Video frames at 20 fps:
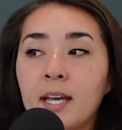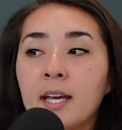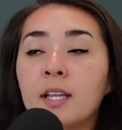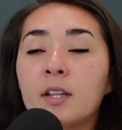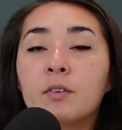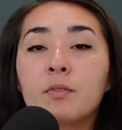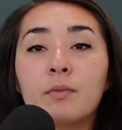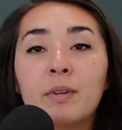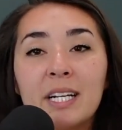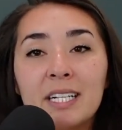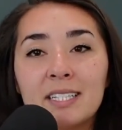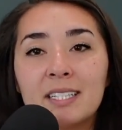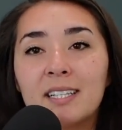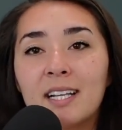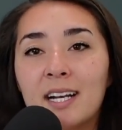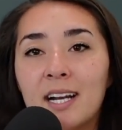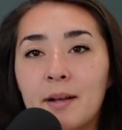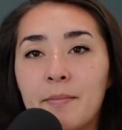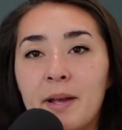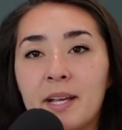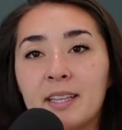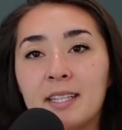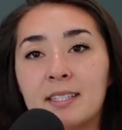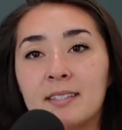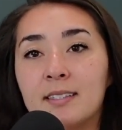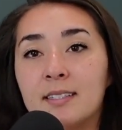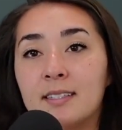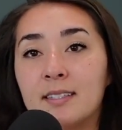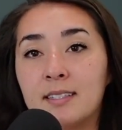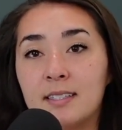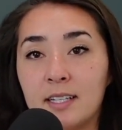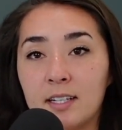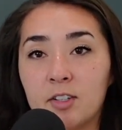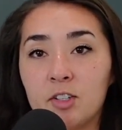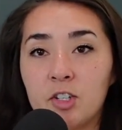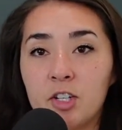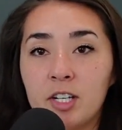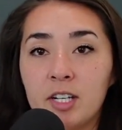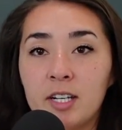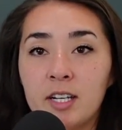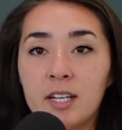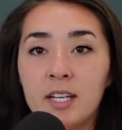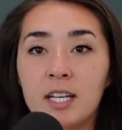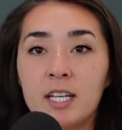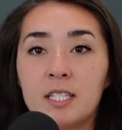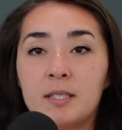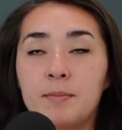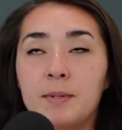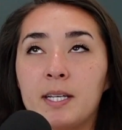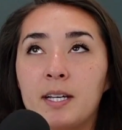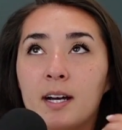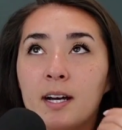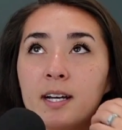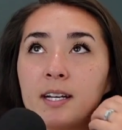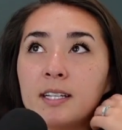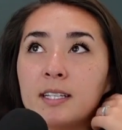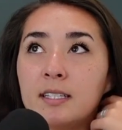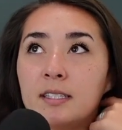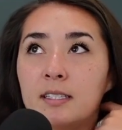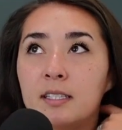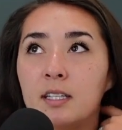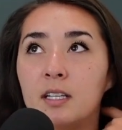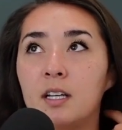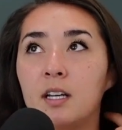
The reason that I make this distinction is because